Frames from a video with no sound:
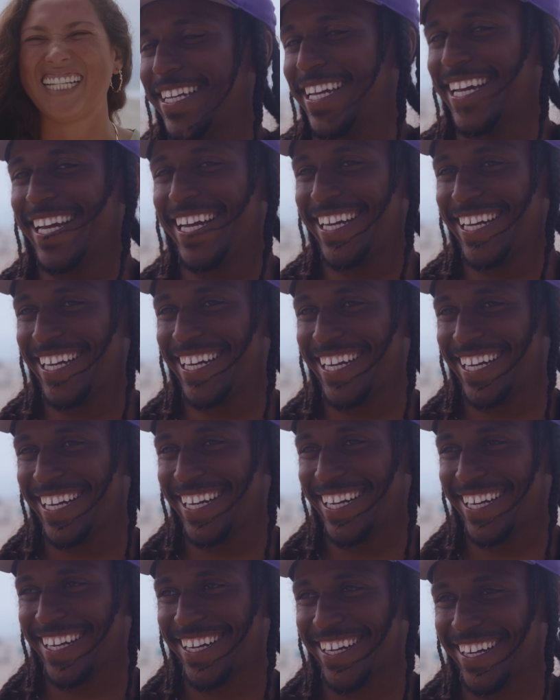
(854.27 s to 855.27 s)

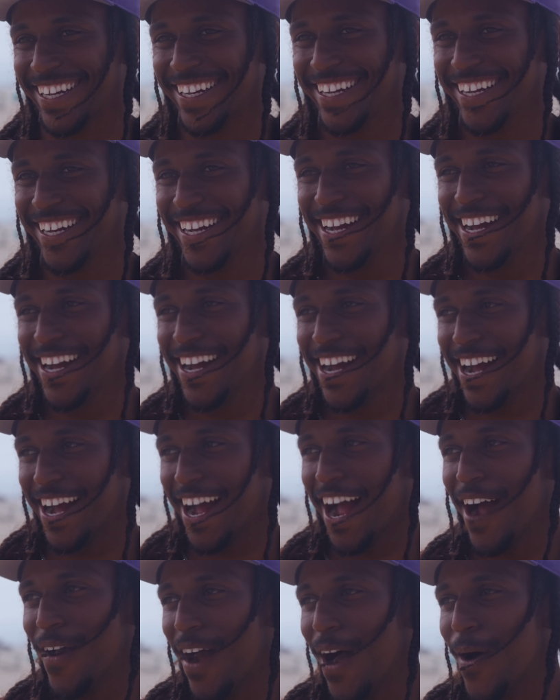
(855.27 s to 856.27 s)
I,
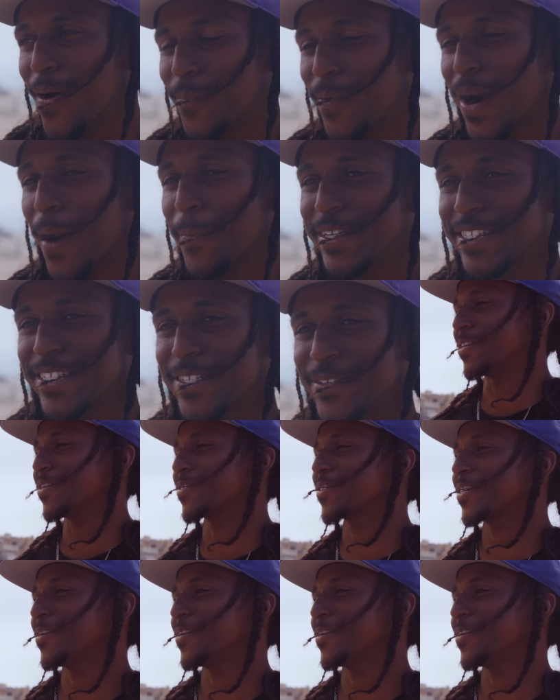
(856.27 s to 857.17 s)
I, would probably still go.